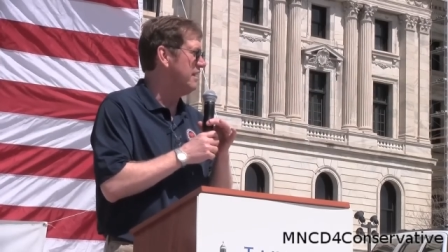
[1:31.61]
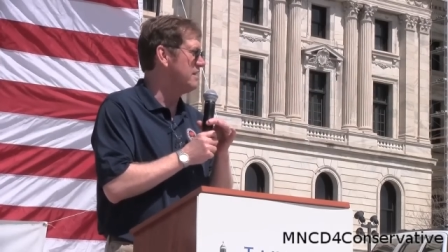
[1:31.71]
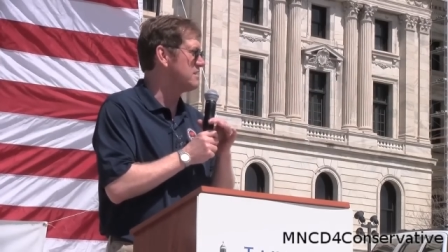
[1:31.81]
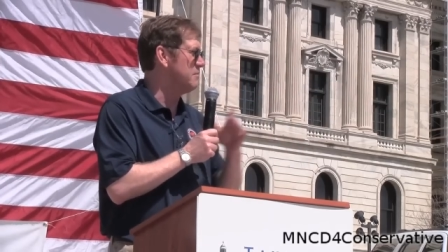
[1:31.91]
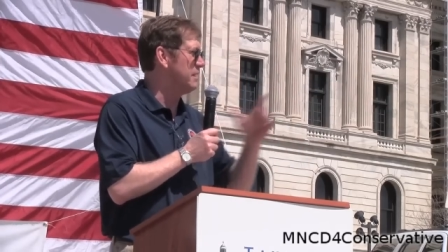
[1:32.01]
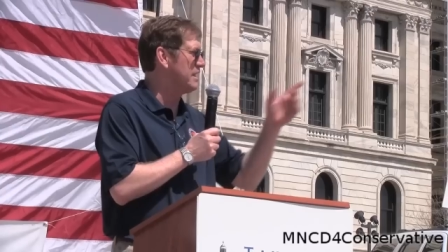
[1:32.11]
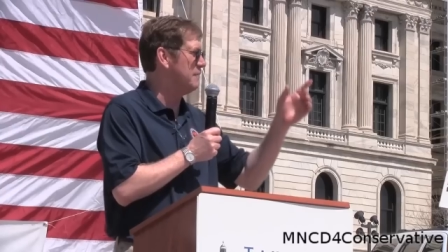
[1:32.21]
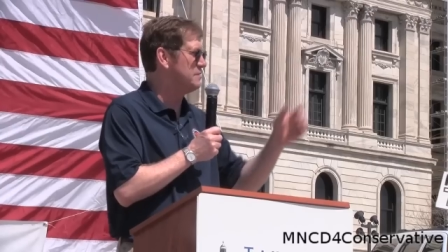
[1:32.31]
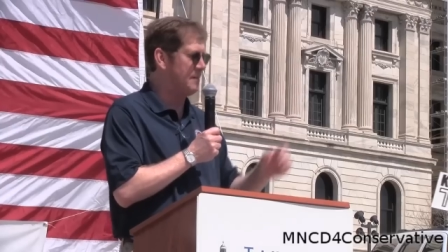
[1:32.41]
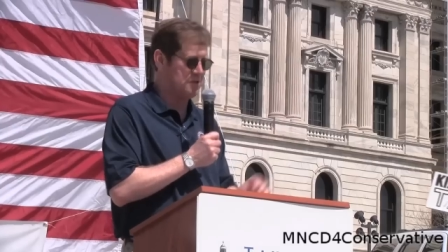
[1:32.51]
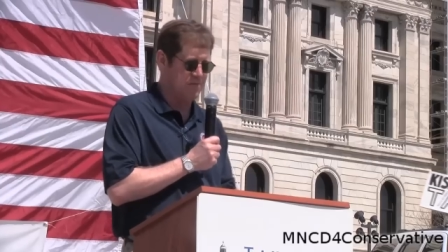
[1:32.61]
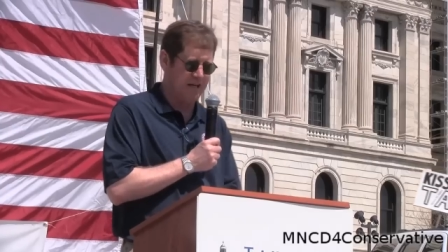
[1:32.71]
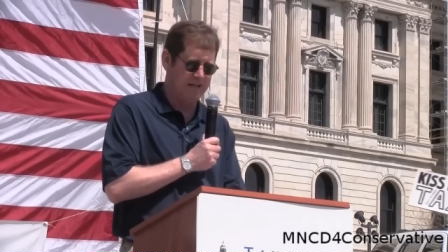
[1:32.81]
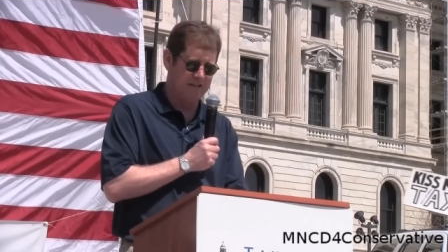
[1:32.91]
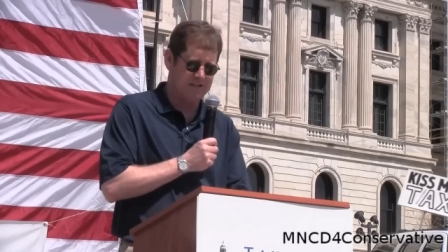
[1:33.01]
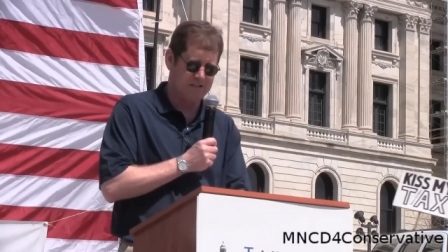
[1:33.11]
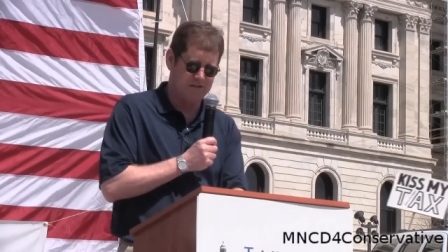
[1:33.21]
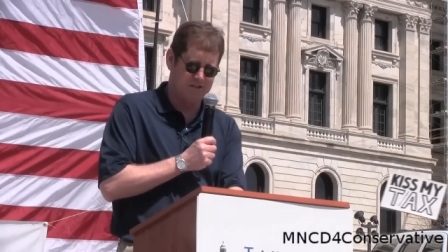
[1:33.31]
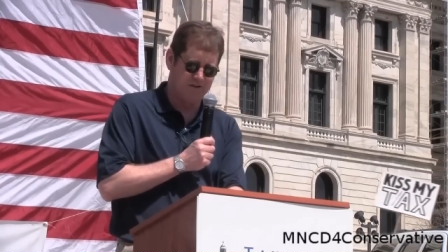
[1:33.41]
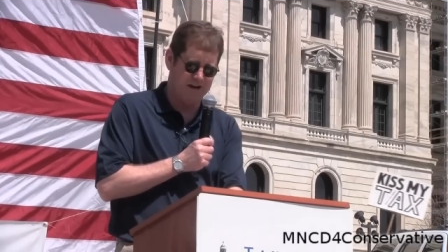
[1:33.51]
and somebody comes up to me, and it's you
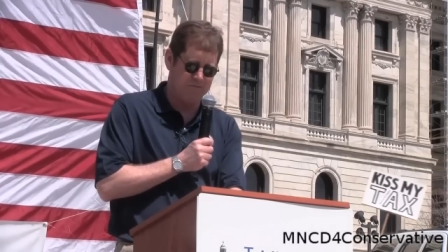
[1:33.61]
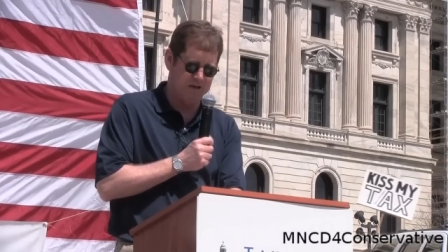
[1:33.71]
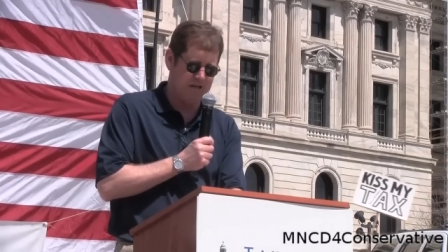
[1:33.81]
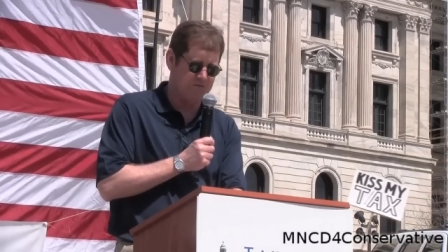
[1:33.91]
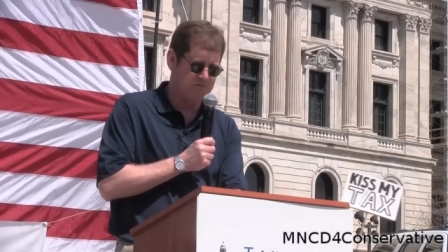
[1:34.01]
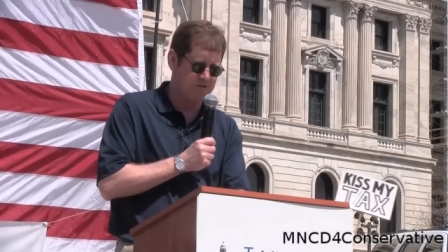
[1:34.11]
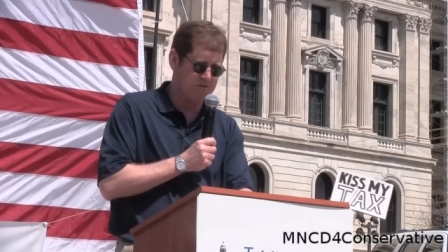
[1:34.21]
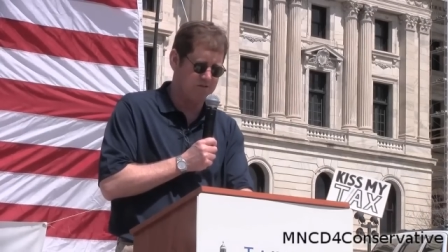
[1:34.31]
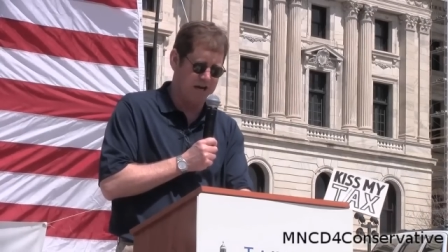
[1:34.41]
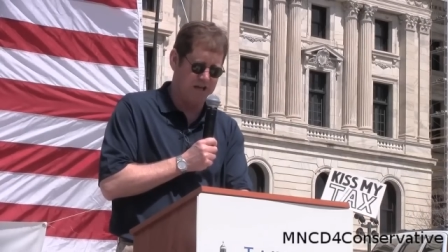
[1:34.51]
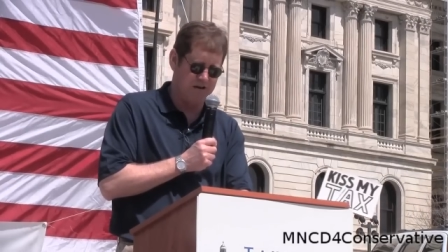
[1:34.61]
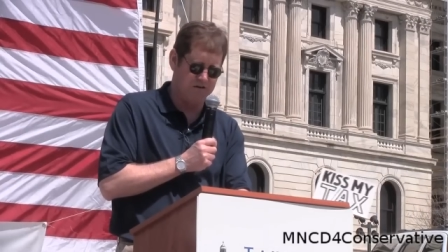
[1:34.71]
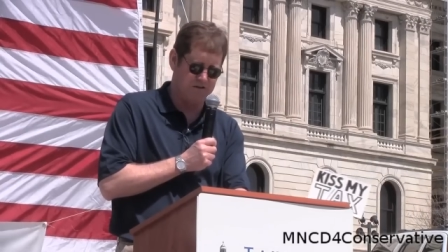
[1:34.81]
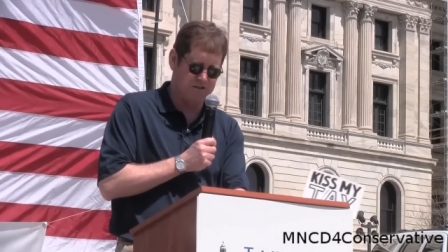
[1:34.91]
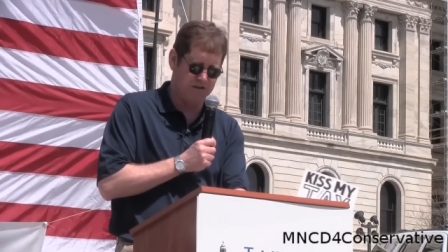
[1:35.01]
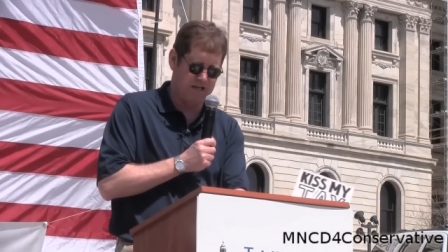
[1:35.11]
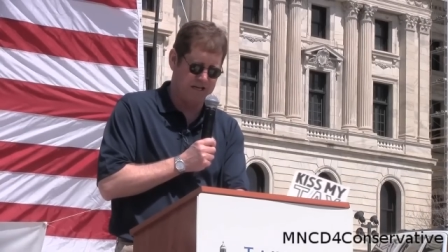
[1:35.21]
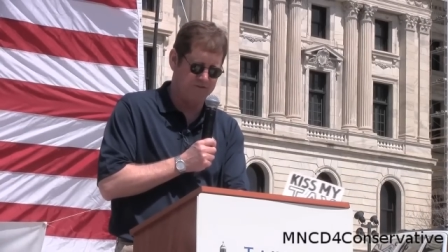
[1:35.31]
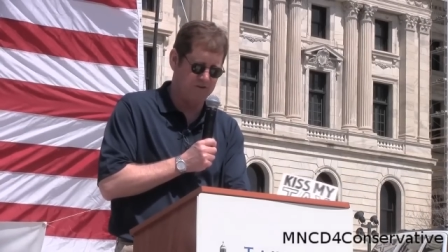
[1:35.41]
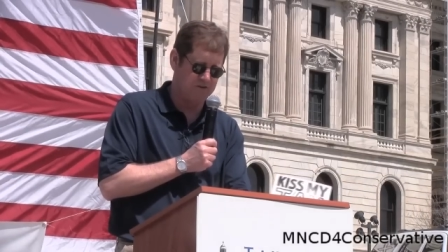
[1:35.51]
know it's great being in the radio, and it's great
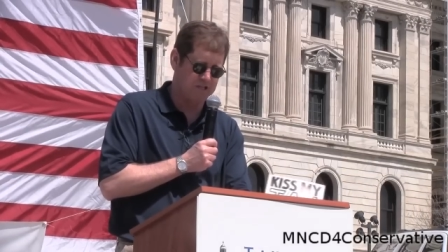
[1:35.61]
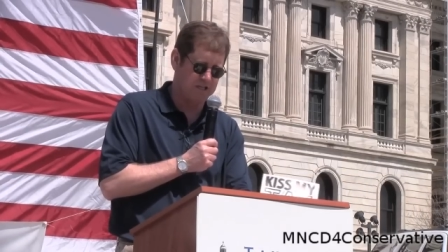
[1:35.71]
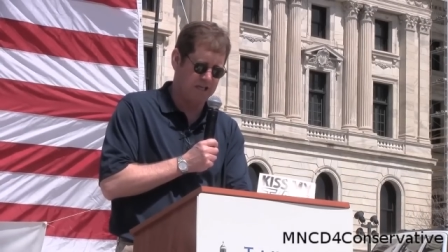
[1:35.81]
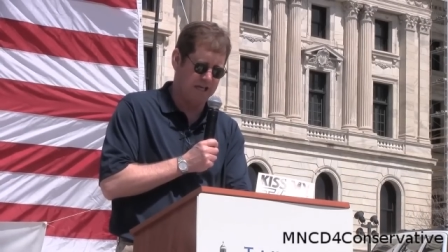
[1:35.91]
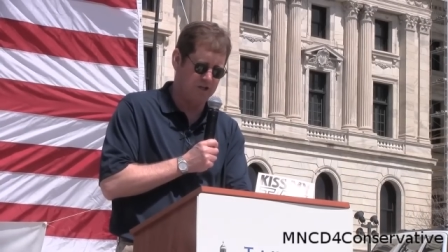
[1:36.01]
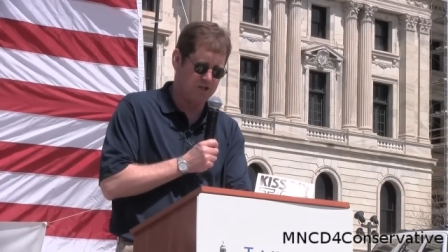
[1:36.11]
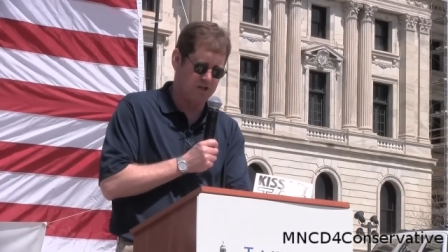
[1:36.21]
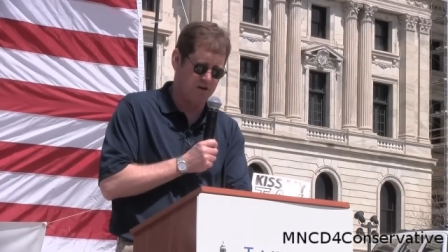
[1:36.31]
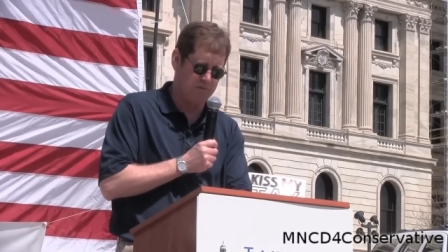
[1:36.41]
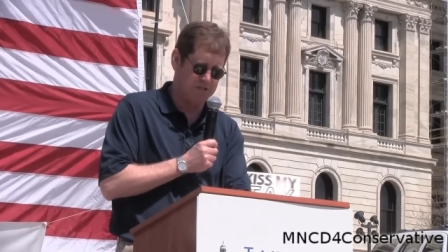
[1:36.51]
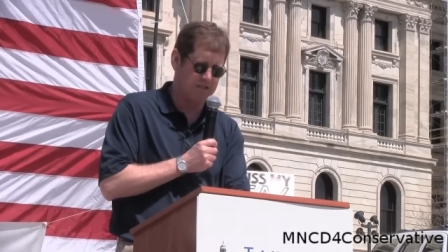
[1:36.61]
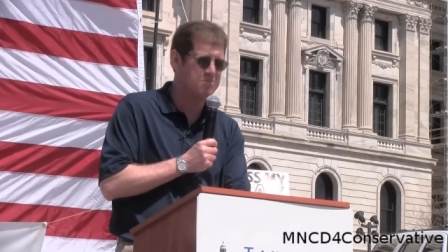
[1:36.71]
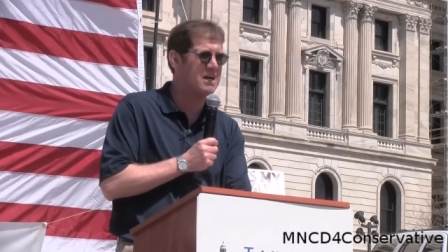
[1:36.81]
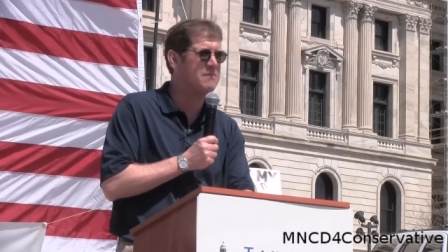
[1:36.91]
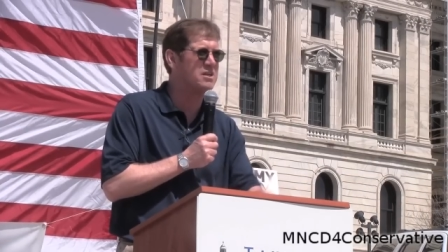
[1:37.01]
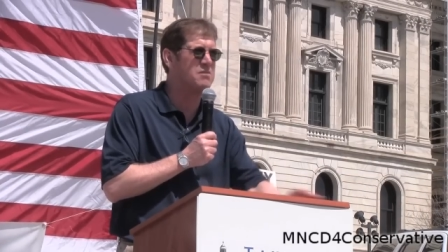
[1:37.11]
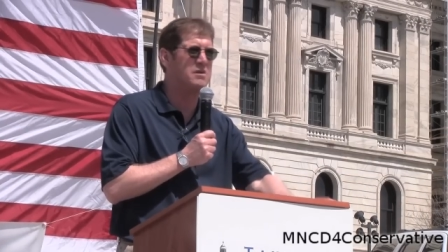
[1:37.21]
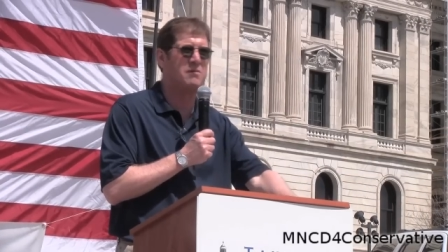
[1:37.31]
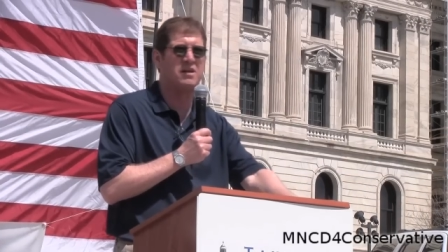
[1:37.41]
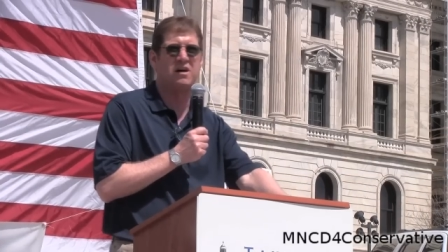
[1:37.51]
having your own syndicated show, but sometimes it can
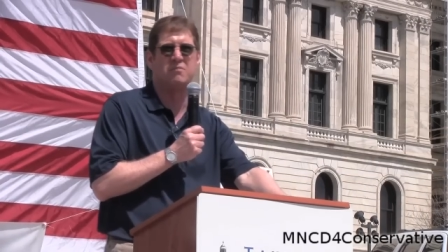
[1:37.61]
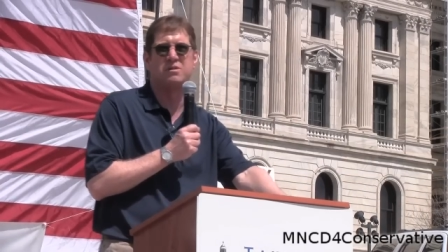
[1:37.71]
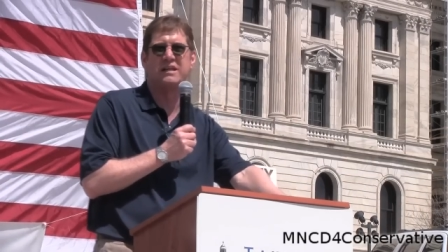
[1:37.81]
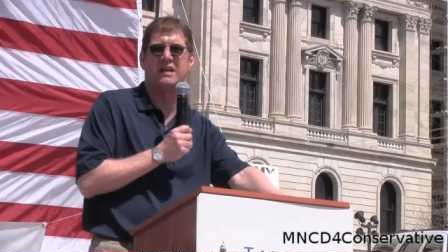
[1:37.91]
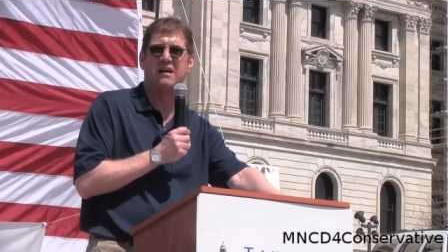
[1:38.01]
be a bit humbling.